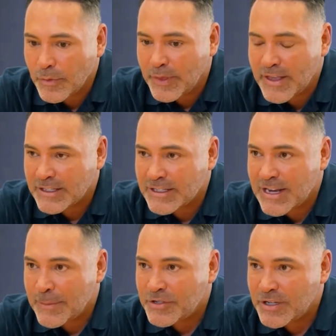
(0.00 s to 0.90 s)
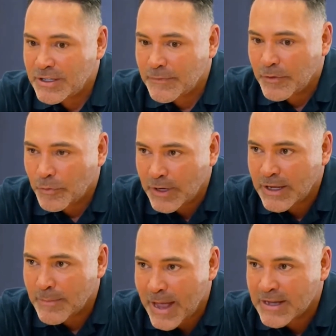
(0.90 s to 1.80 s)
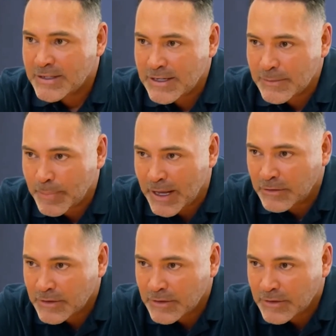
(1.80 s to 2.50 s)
the exception of the Ring Magazine belt.